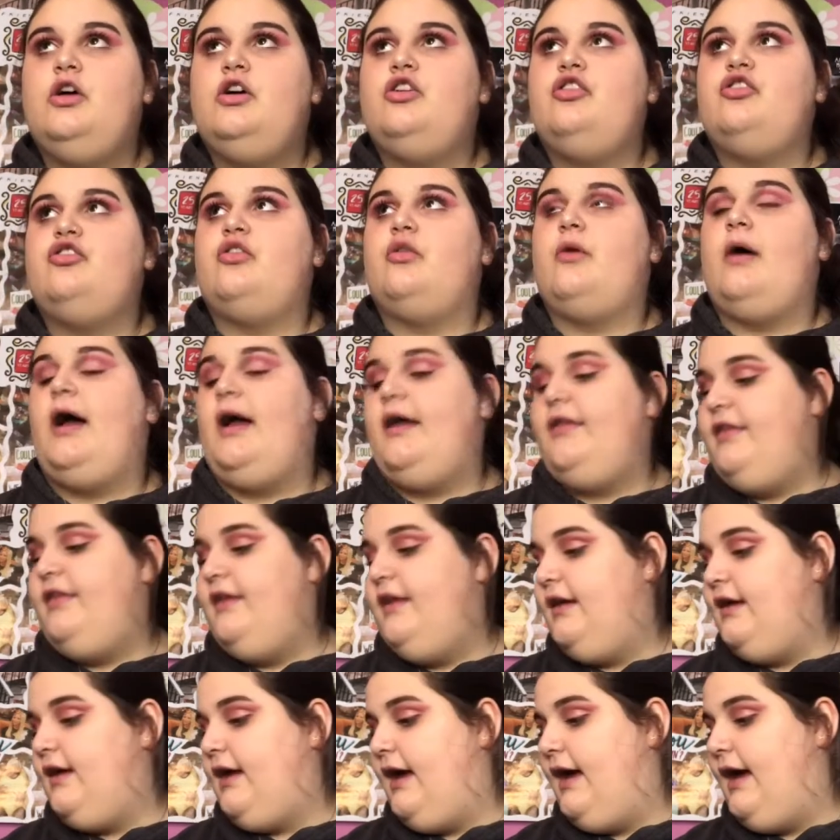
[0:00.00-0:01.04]
So I
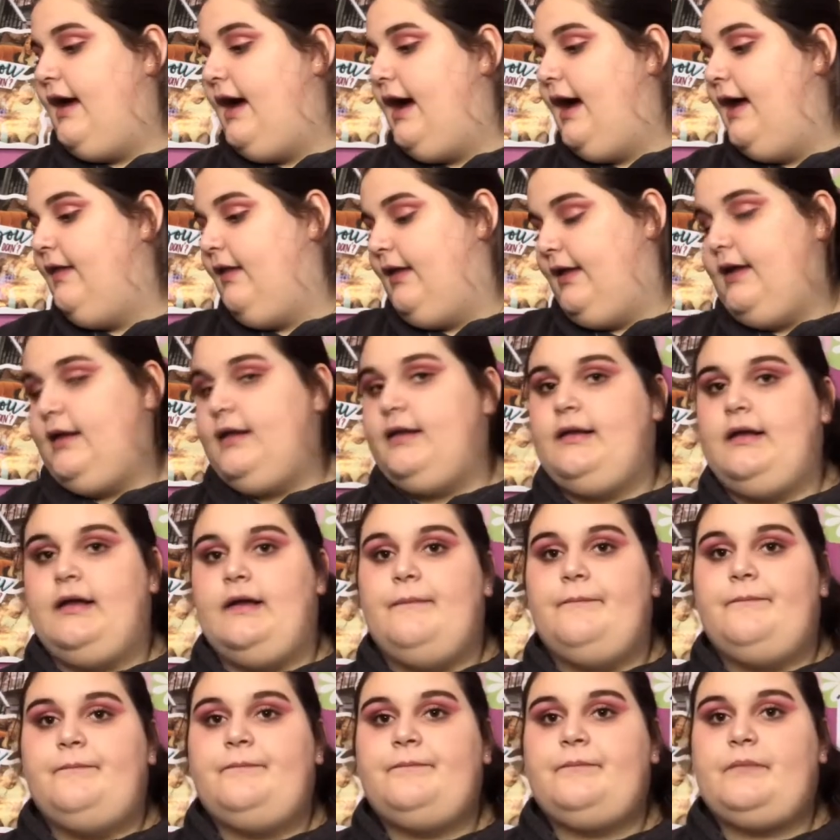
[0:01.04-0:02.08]
think I liked it.
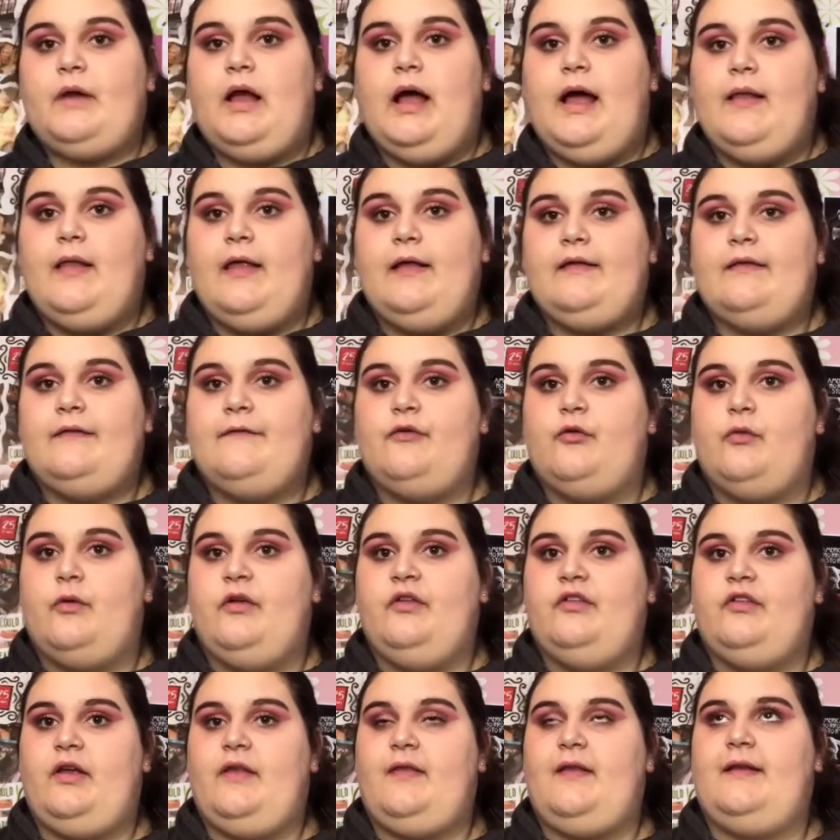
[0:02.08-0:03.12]
I liked the
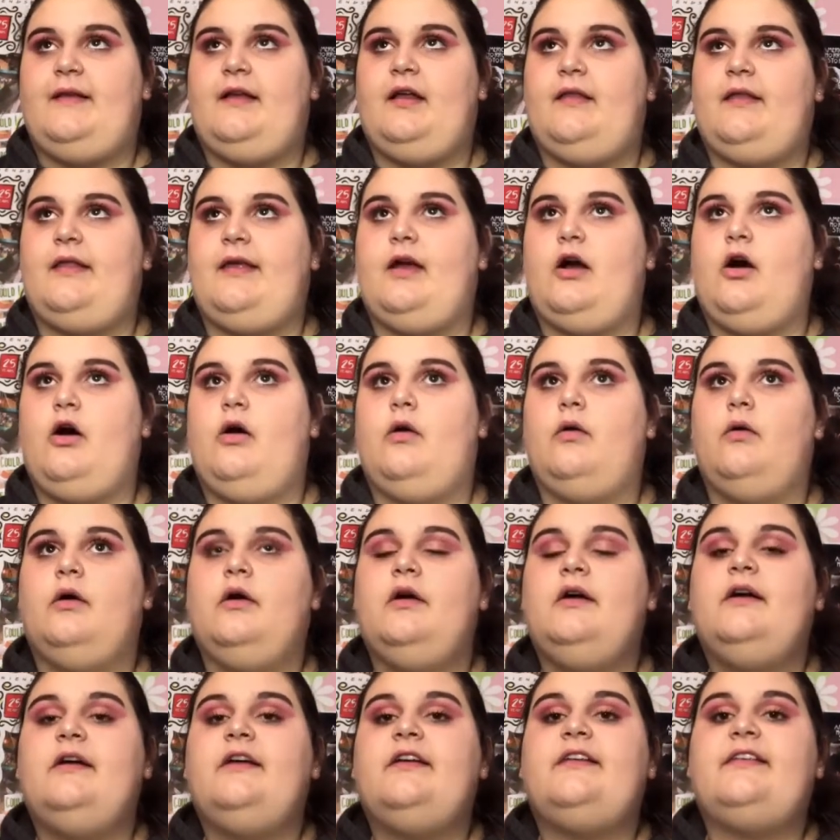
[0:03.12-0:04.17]
ones. I liked how they all,
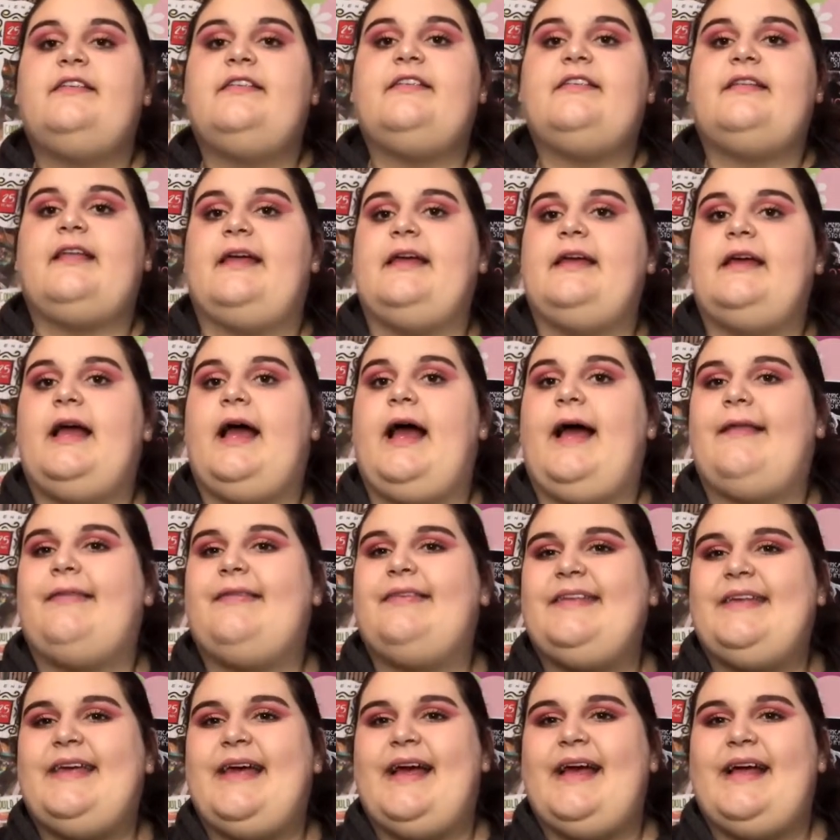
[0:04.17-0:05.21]
like at
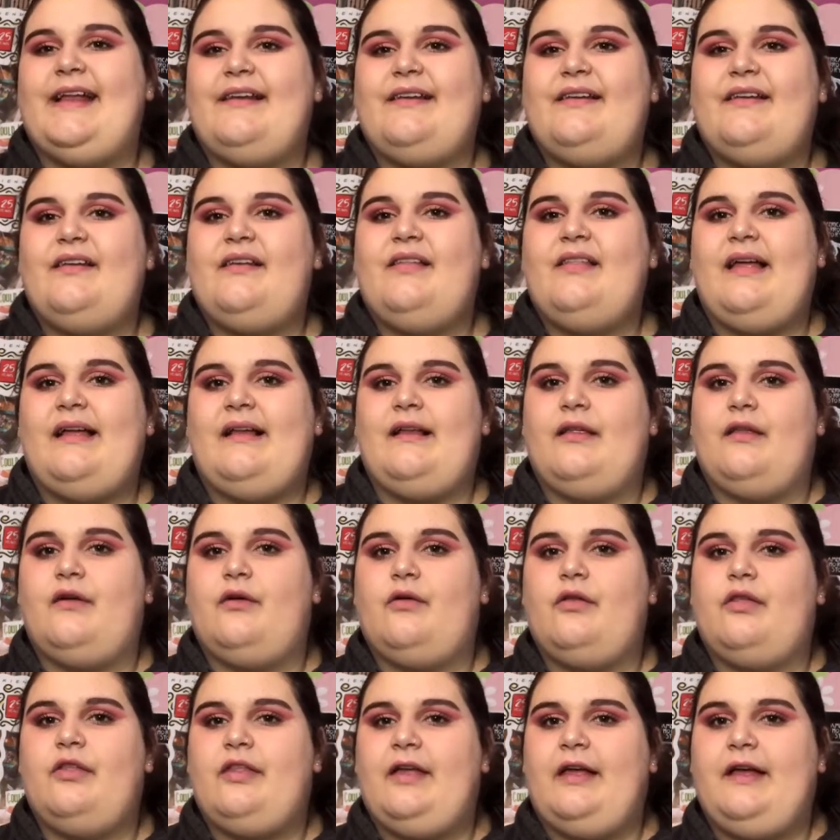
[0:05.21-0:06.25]
the end, like the little
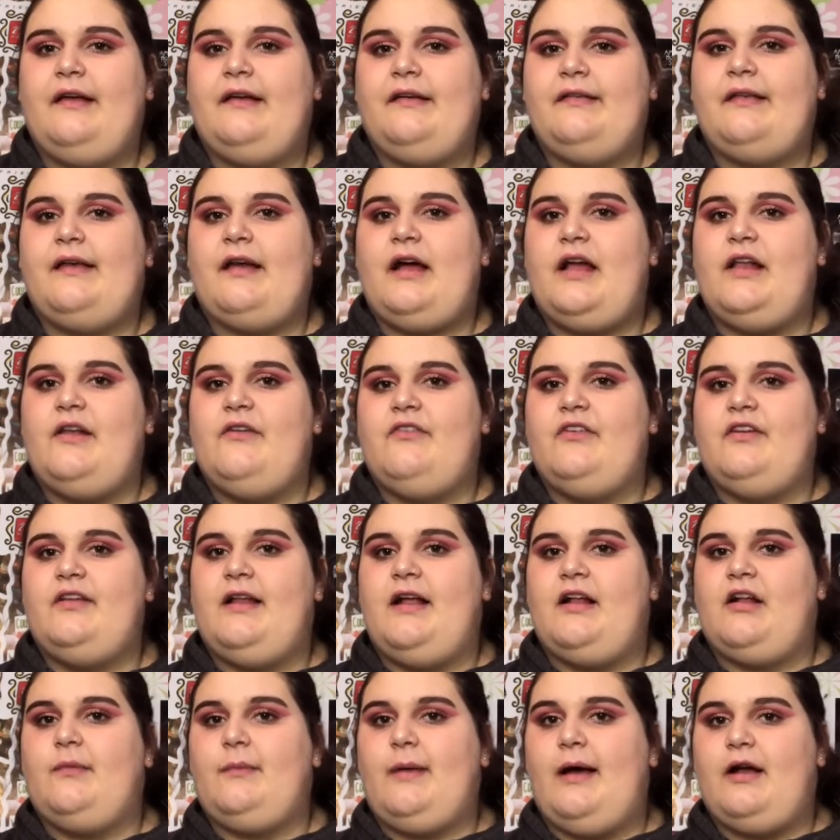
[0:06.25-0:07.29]
things, they kind of
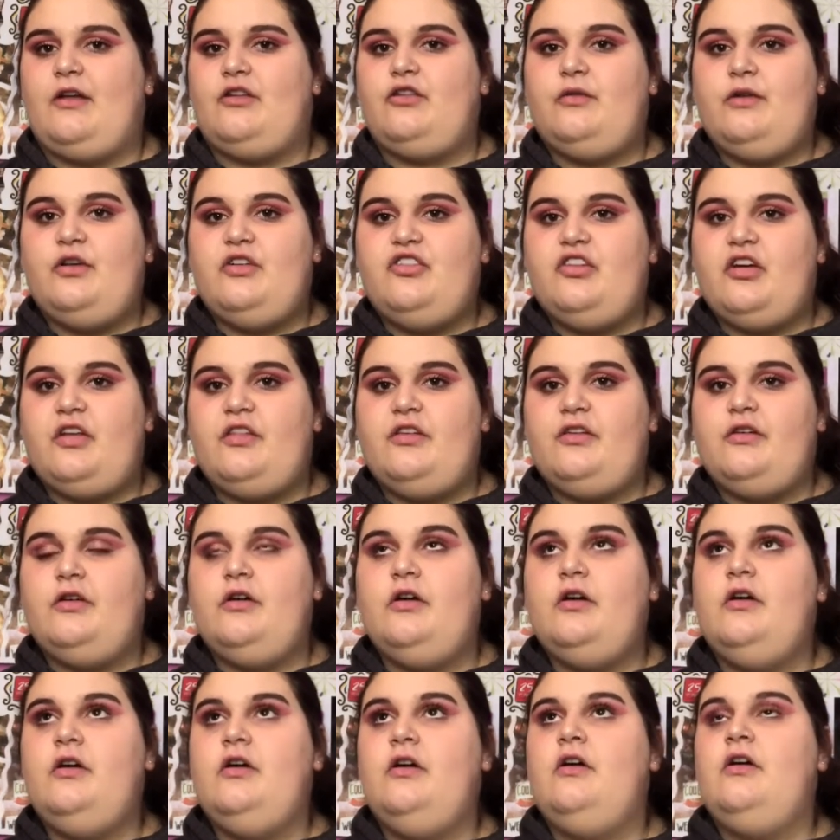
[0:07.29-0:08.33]
connect back to each other.
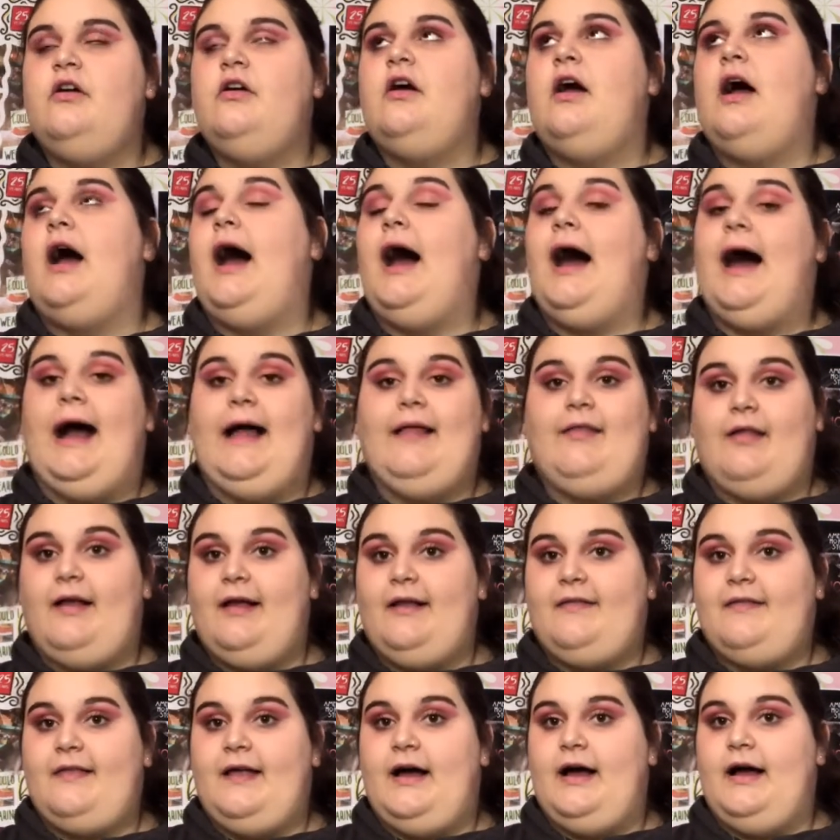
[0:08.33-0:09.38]
I
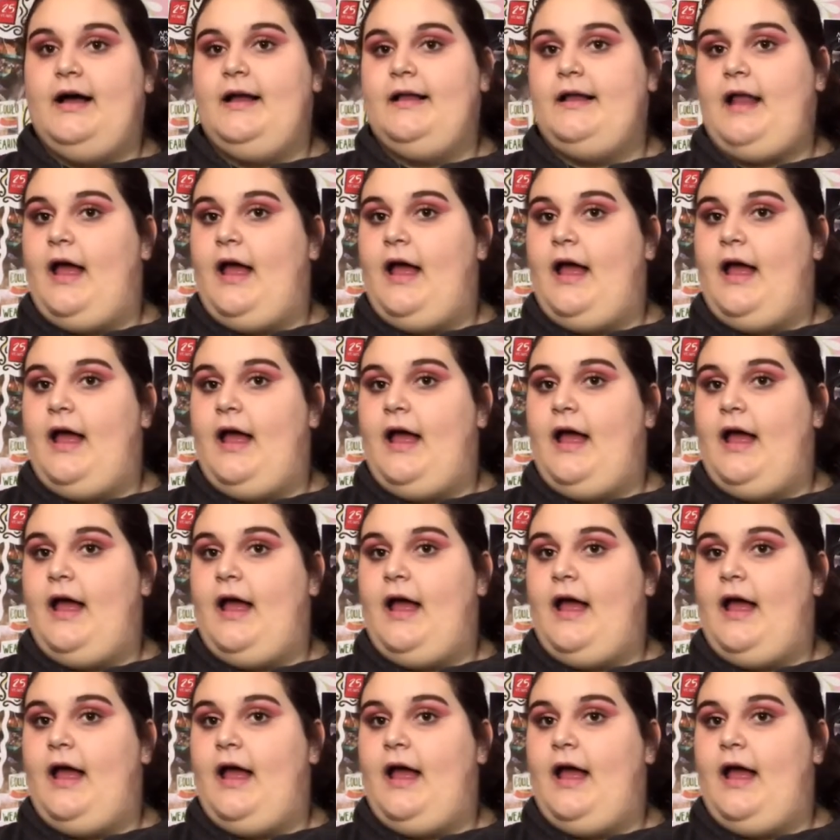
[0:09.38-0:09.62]
like that.